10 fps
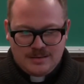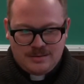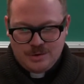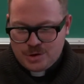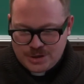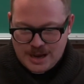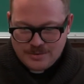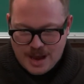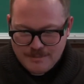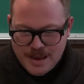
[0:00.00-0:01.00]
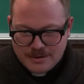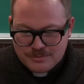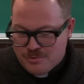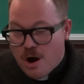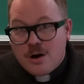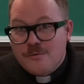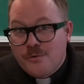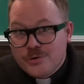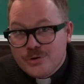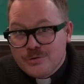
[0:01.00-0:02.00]
You shall not make
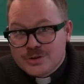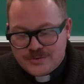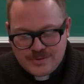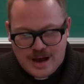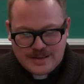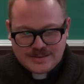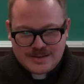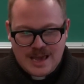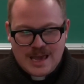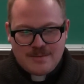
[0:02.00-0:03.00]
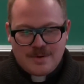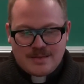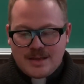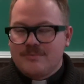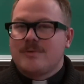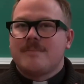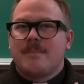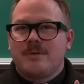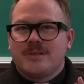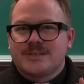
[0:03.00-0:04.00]
wrongful use of God's name. And then
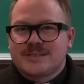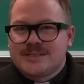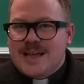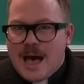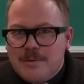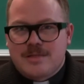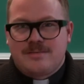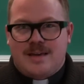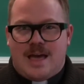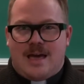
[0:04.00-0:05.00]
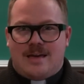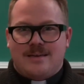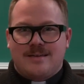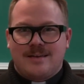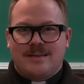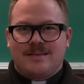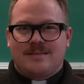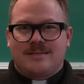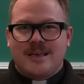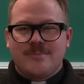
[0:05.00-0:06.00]
remember the Sabbath day.
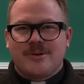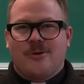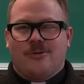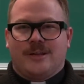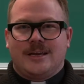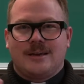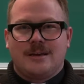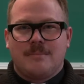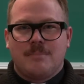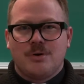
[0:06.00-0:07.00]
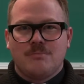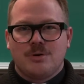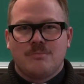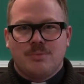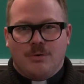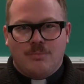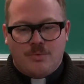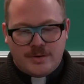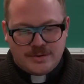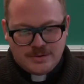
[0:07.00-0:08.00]
Keep it holy. Boom, boom, boom.
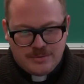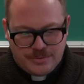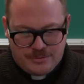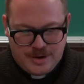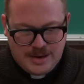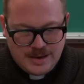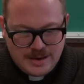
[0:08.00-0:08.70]
1, 2, 3.